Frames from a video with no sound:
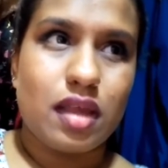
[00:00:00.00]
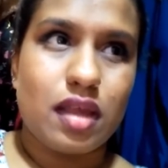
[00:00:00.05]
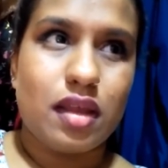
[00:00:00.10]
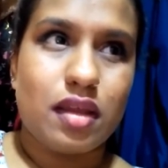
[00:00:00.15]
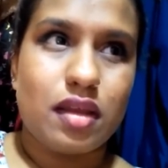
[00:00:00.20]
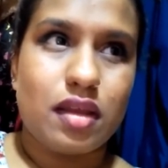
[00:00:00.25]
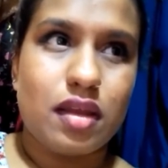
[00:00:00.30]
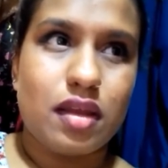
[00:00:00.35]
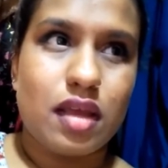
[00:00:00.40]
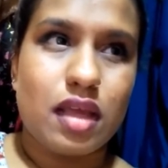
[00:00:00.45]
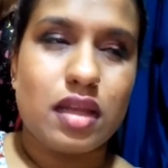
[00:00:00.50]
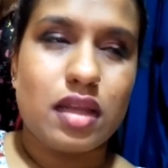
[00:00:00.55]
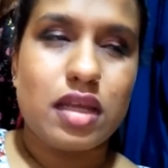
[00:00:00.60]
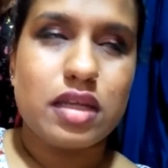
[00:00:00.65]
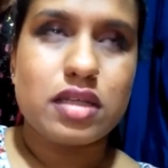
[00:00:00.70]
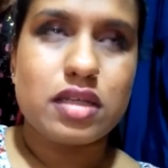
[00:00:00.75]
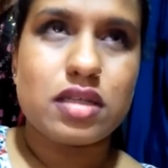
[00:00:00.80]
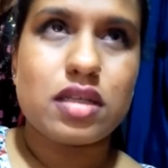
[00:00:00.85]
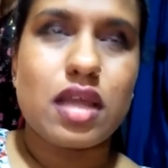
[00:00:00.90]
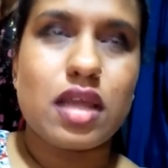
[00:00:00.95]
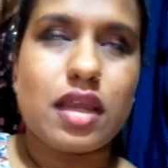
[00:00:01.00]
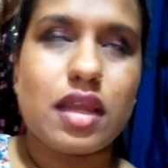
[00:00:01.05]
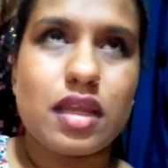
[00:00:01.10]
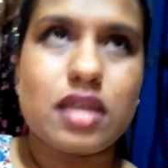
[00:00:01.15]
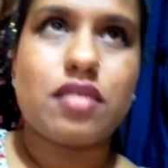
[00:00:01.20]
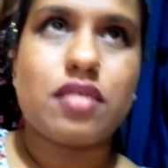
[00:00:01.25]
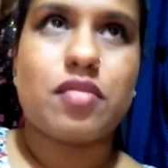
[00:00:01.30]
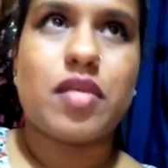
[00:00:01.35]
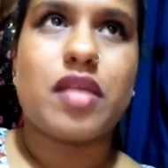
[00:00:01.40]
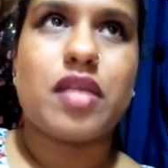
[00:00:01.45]
And I need I
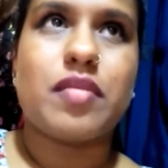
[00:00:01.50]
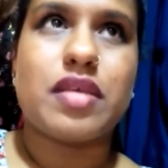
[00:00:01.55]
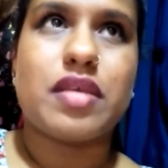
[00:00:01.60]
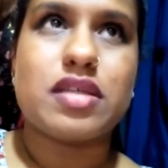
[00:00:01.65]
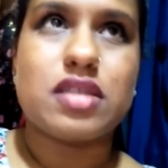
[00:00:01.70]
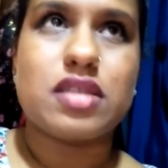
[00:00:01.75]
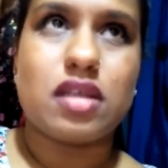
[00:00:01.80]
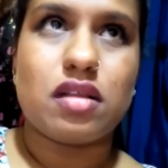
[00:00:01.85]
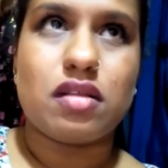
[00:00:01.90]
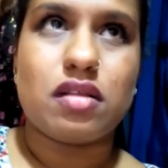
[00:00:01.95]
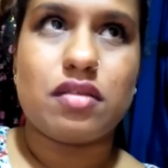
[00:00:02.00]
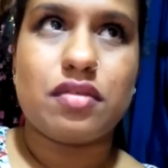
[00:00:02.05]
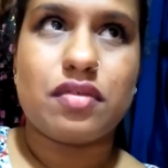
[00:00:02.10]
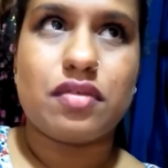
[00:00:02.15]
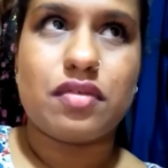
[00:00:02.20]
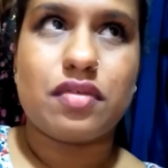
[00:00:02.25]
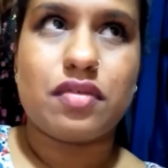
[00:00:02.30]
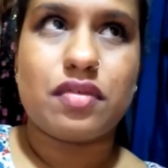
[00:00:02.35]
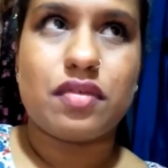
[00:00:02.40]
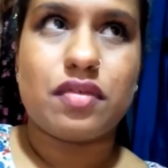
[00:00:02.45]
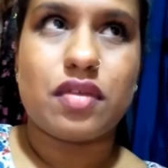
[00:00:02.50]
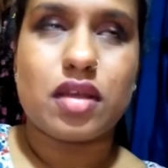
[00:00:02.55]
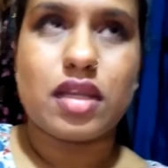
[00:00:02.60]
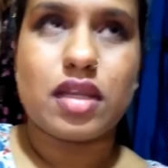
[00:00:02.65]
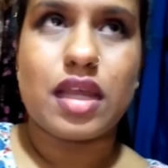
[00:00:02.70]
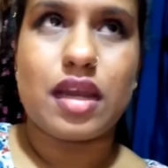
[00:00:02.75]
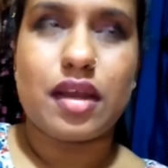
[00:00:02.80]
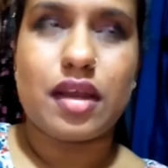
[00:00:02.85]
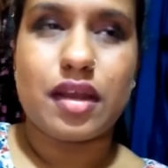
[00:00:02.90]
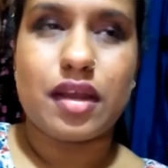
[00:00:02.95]
need to remind myself not
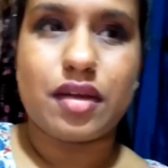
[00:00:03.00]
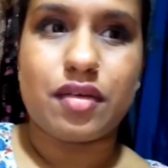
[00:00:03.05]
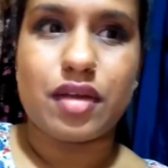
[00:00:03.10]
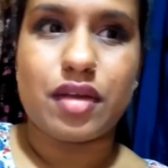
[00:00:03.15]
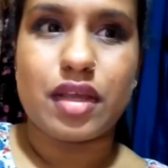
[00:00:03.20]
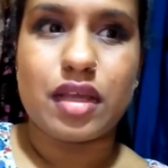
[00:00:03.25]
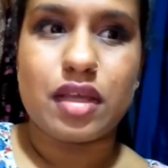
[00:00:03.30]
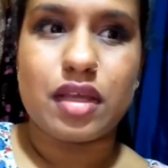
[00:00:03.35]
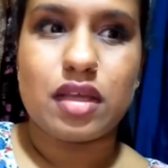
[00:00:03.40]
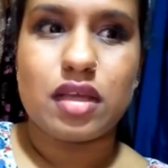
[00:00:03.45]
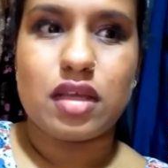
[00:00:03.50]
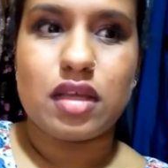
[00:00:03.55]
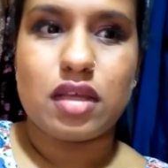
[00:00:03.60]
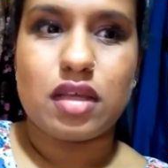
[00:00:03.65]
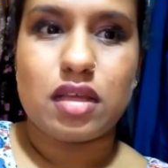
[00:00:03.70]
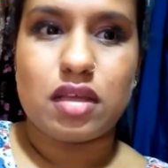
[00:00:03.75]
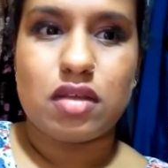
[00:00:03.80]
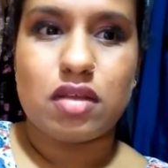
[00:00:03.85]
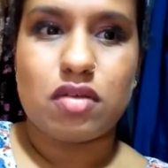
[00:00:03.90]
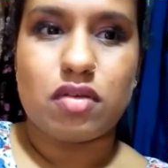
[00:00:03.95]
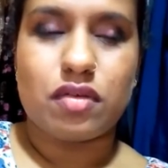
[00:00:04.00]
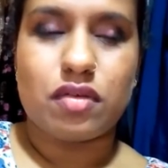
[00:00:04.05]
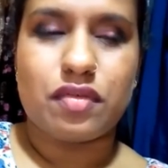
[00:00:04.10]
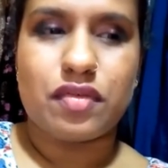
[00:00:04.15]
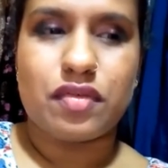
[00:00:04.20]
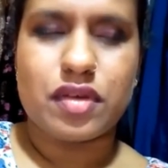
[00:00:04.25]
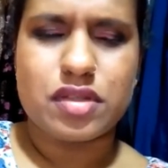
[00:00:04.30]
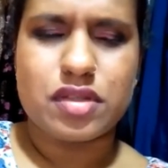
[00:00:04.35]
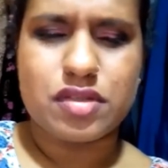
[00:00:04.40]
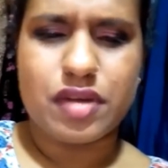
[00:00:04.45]
to get angry or
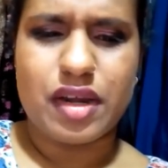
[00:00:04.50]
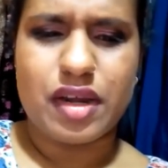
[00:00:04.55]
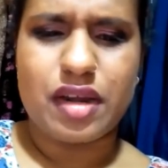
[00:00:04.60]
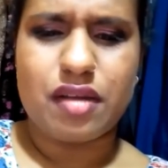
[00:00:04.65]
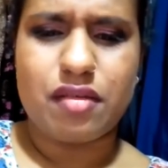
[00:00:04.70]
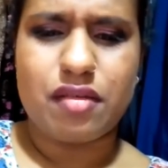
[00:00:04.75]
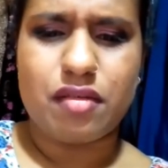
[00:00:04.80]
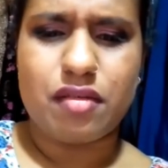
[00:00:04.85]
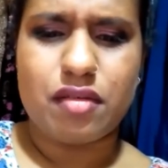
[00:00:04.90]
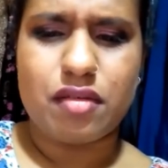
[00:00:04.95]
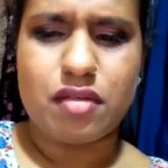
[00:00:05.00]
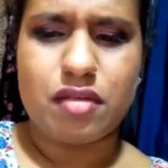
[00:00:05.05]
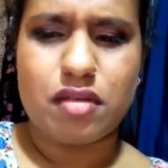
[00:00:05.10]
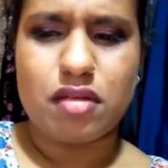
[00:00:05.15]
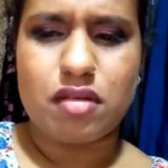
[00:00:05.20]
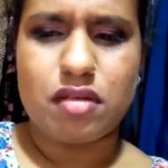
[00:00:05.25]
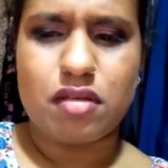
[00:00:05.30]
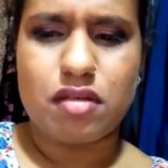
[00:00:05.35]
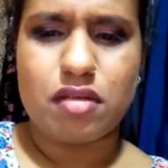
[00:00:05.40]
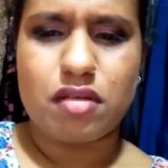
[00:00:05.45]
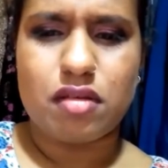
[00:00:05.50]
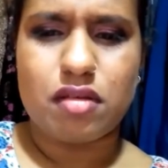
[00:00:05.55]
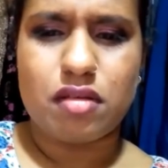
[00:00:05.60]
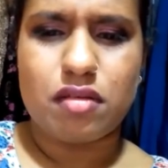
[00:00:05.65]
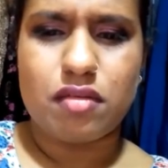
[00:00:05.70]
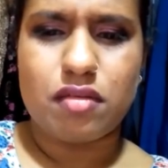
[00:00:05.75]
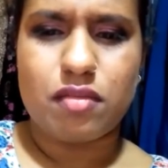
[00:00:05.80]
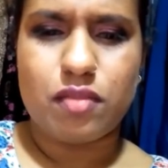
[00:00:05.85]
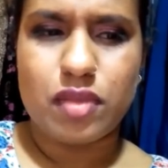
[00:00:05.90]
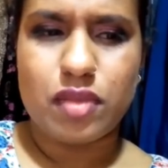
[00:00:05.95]
frustrated
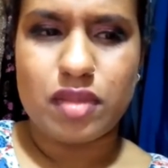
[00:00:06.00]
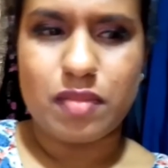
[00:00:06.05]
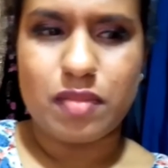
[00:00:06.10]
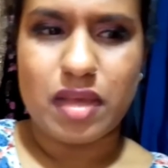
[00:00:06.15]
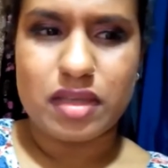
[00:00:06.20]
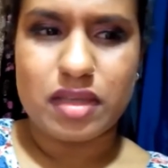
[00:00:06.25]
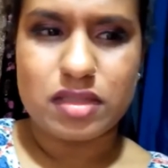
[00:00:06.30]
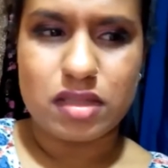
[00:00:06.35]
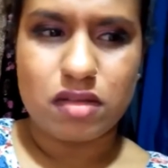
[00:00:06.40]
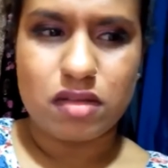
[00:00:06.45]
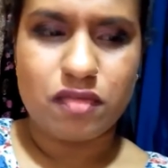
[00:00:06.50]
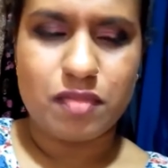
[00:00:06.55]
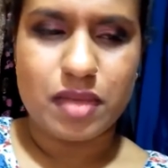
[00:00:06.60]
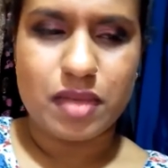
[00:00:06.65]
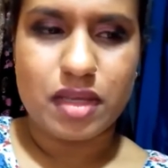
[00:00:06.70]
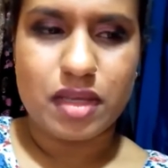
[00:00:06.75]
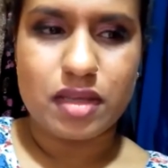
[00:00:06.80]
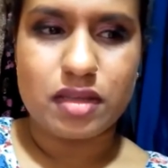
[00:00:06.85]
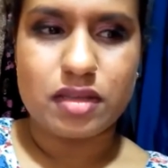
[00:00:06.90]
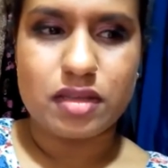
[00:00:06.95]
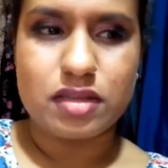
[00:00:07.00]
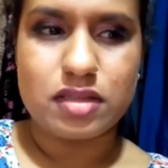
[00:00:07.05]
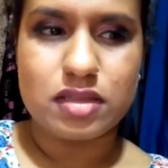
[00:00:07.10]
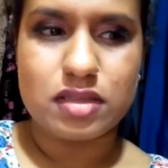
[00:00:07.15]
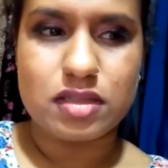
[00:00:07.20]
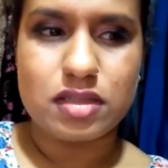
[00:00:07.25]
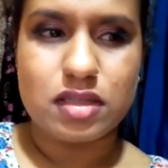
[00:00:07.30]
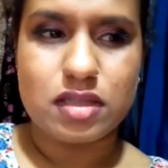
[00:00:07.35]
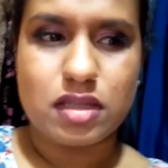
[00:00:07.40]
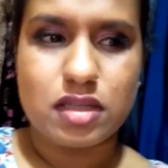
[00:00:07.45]
with myself
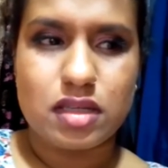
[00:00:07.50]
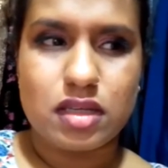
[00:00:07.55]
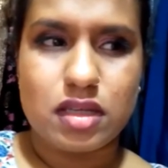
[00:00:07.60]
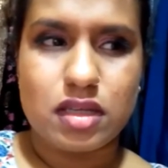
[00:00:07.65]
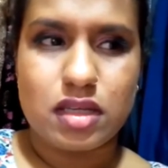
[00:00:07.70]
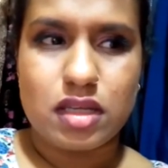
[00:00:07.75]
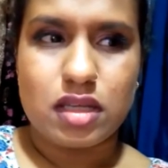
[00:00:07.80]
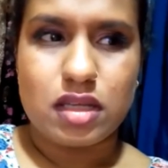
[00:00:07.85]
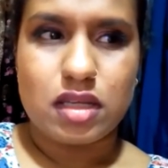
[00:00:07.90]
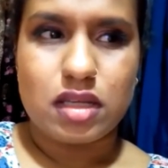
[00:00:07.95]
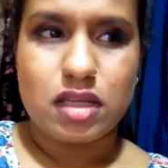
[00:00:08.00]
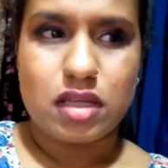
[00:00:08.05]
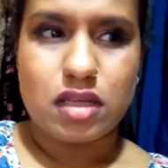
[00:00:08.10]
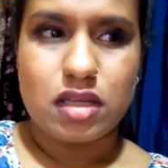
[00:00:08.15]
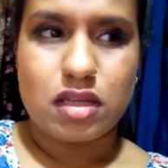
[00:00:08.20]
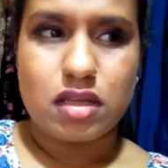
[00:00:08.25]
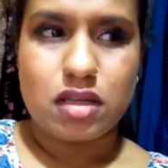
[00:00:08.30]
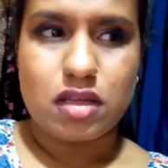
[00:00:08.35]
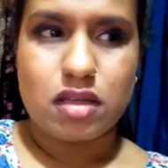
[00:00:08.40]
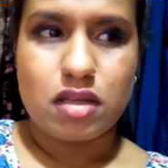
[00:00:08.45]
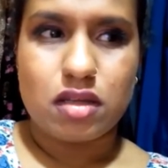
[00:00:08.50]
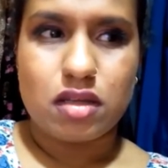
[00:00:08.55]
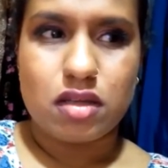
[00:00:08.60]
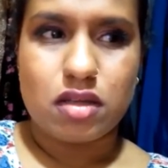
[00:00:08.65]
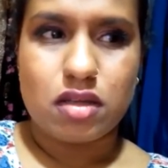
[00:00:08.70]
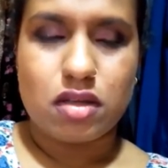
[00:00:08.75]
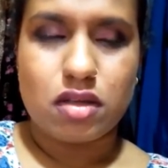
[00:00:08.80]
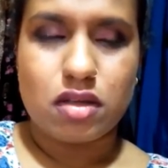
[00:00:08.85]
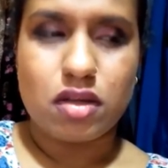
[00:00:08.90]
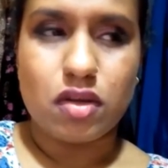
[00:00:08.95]
because
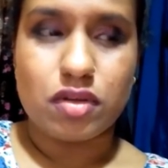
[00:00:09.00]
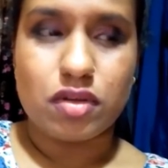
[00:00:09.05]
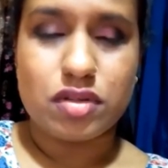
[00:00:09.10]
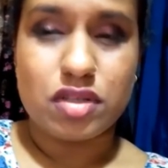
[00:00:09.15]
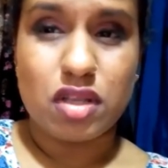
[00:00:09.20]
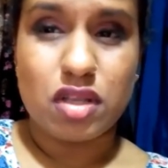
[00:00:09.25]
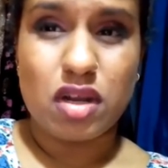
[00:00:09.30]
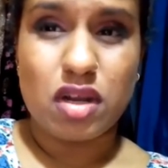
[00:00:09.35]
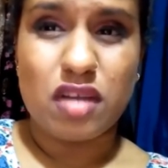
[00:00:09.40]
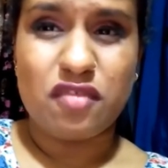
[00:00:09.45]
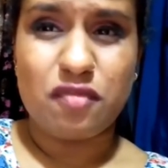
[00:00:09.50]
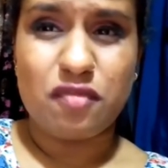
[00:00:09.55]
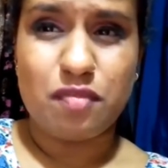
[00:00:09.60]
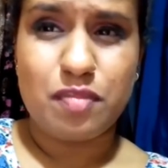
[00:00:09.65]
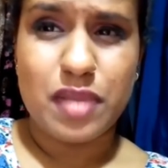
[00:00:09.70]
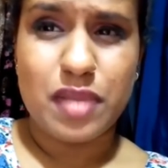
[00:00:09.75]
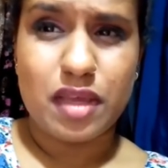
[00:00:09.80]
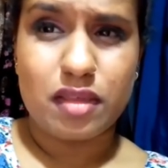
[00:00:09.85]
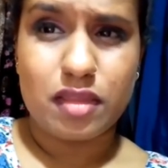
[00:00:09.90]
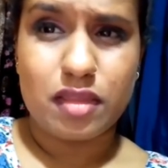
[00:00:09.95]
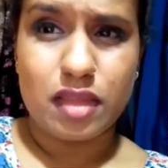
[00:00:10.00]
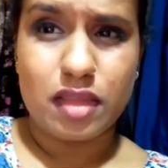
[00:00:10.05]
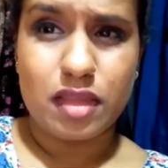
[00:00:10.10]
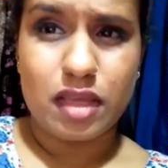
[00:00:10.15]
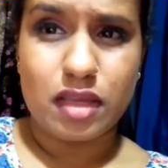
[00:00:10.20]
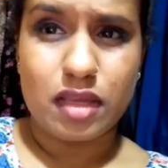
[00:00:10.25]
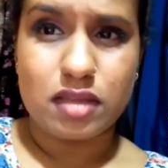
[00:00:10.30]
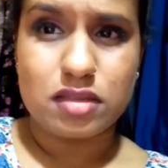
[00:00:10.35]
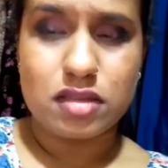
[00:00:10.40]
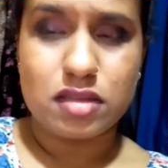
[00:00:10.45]
you know there's a lot of big
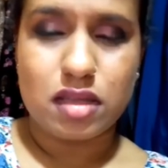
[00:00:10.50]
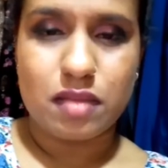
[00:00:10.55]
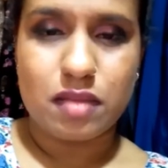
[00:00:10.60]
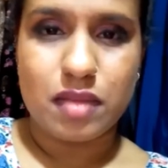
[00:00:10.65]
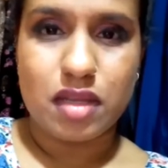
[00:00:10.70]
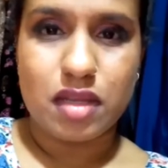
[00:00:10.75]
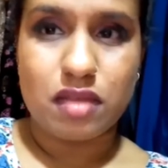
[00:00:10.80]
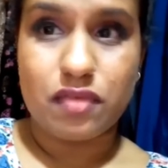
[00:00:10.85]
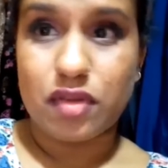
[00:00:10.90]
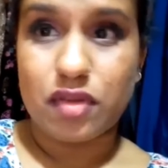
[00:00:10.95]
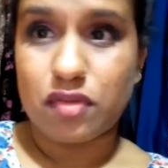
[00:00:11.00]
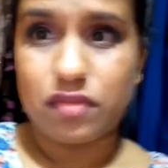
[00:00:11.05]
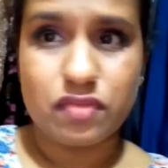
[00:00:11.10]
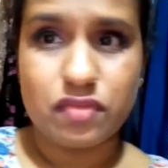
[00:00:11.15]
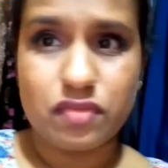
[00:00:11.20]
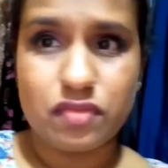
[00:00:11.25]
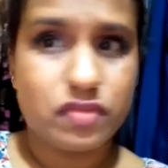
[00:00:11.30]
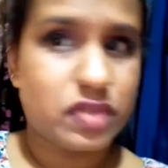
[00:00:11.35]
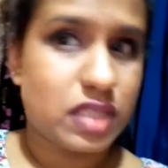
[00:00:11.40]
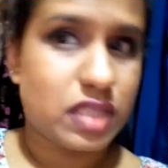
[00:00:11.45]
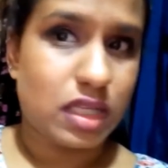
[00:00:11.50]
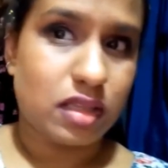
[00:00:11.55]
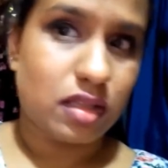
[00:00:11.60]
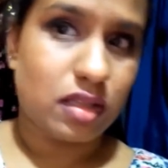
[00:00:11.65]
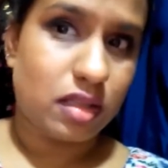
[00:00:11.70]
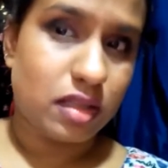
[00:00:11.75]
things. I mean, if you've seen